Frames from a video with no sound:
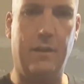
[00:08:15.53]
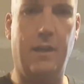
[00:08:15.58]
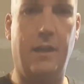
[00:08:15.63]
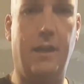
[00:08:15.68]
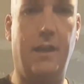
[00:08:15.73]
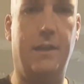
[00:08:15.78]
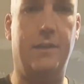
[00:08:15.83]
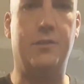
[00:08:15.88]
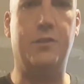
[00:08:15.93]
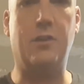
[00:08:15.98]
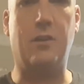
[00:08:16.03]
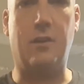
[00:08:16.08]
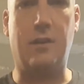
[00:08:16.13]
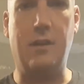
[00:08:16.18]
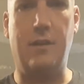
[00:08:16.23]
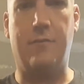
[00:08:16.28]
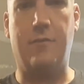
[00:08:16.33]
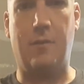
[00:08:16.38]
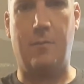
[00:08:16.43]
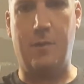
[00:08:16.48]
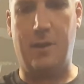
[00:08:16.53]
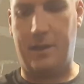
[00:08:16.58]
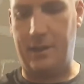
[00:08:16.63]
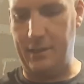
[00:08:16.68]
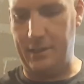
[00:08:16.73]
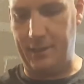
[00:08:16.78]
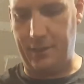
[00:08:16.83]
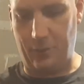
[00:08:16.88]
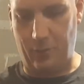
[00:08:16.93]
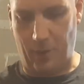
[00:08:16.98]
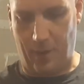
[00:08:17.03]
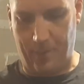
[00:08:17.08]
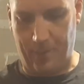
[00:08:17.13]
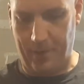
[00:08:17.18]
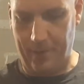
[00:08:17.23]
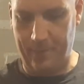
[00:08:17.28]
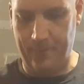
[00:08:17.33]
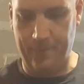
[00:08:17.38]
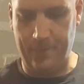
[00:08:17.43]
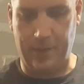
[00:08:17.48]
a shirt covering my concealed
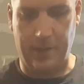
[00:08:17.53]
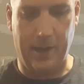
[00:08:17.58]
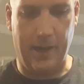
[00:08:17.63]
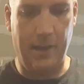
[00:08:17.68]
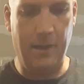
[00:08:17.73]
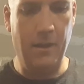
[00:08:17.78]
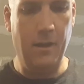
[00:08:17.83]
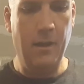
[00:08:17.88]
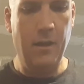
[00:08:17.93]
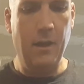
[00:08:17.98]
weapon? Okay?